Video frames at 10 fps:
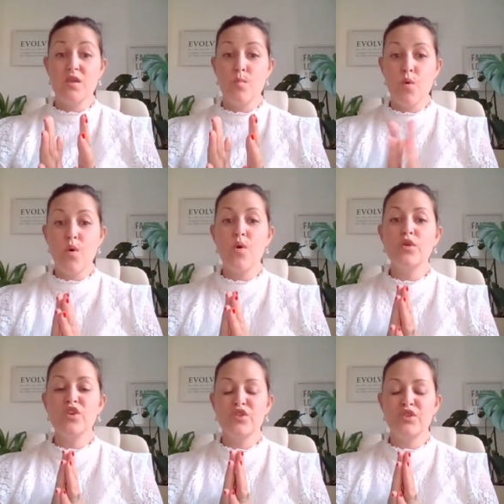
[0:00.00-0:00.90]
the
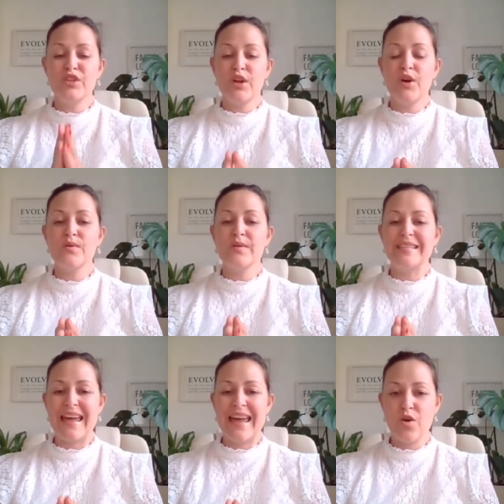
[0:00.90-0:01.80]
more you slow
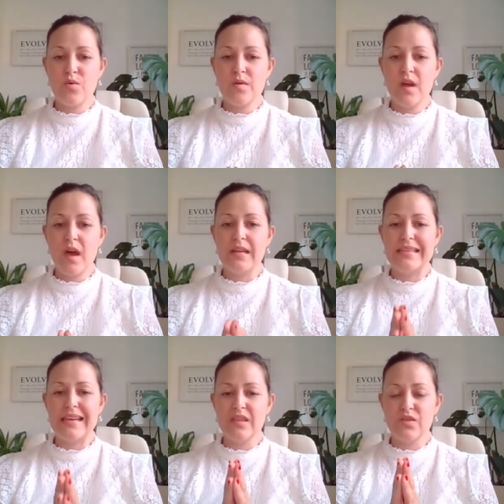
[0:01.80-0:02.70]
down and
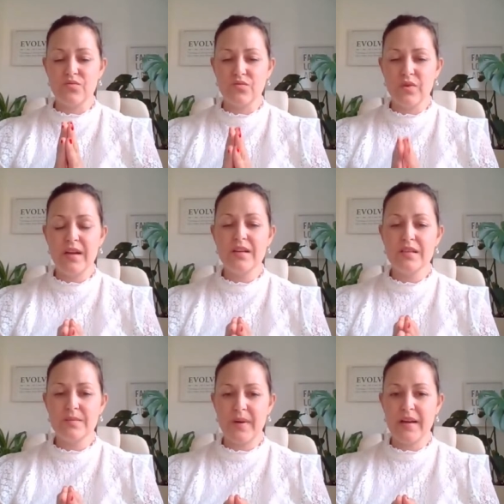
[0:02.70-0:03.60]
take the right
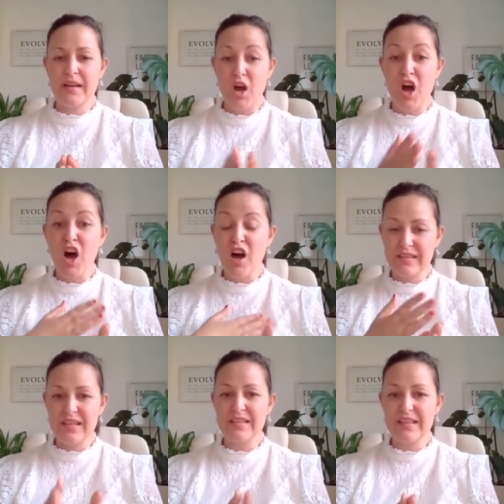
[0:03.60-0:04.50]
inspired
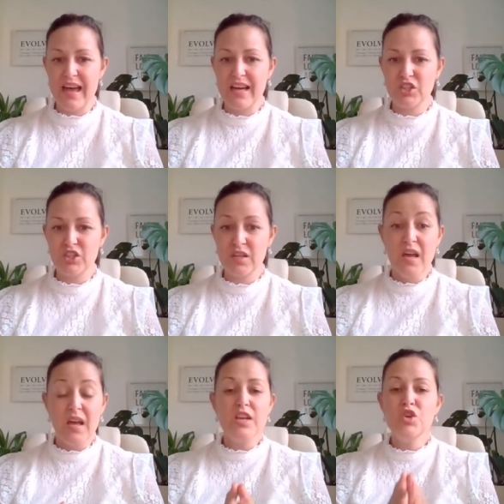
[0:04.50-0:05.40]
heart-centered action
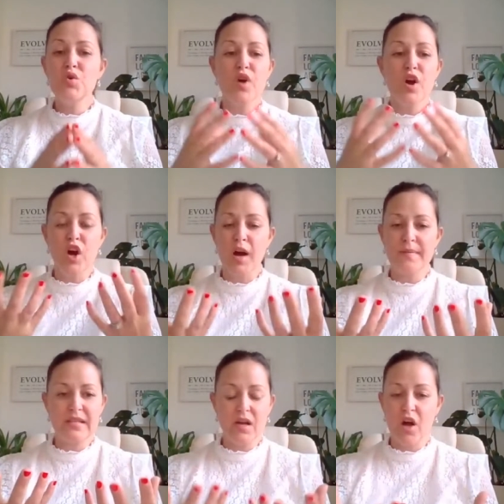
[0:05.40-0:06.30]
in your own
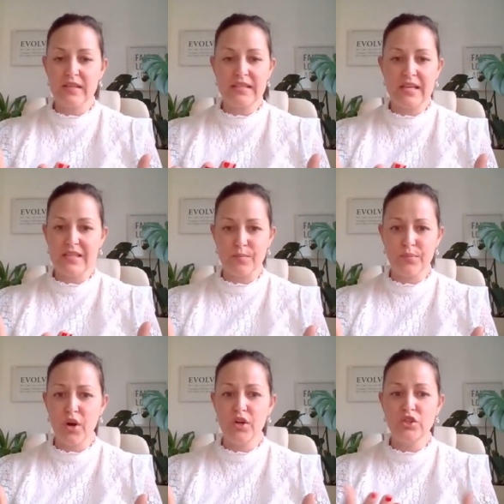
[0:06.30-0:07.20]
heart-centered heart-centered
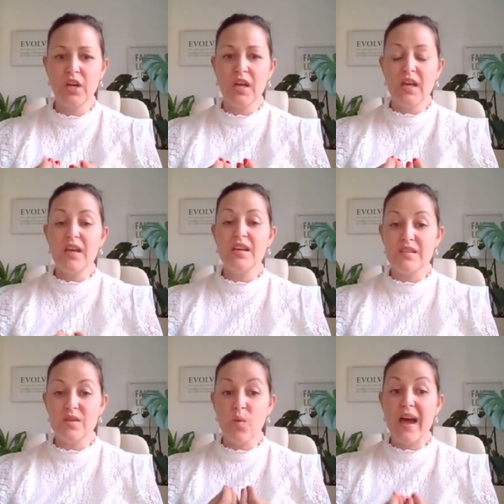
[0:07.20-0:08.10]
approach
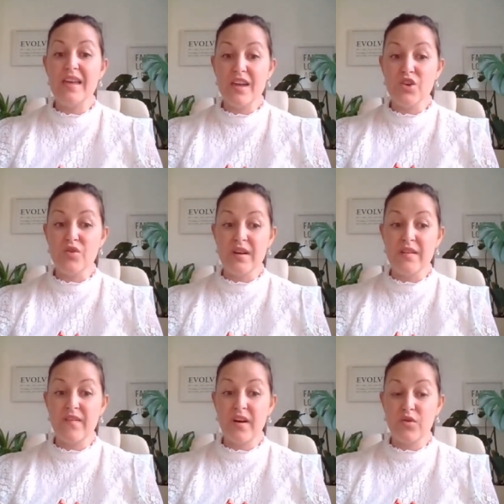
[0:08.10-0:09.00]
is the way that you're going
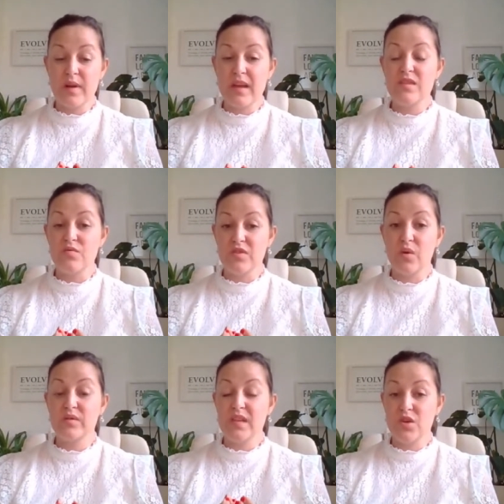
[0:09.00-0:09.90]
to create the
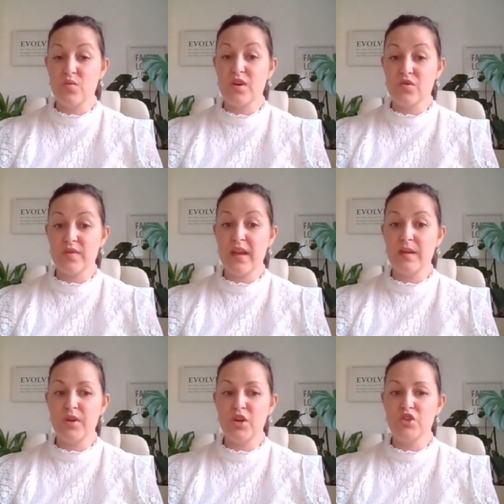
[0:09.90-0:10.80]
results that you want to
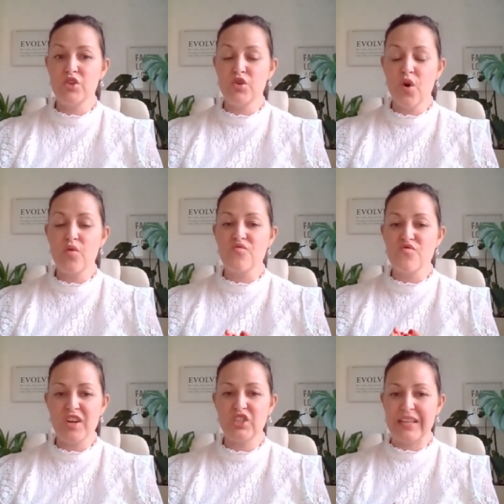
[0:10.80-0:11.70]
create, because you're not
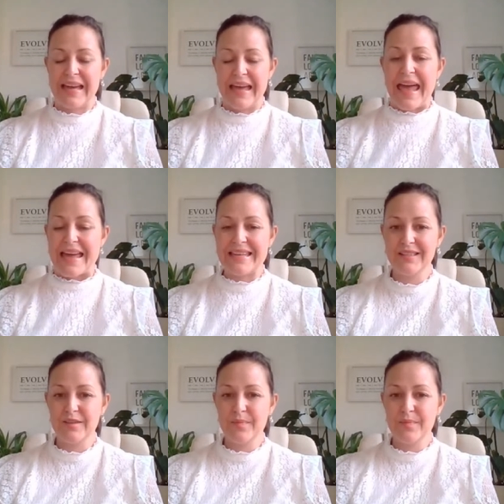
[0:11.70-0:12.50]
rushing ahead.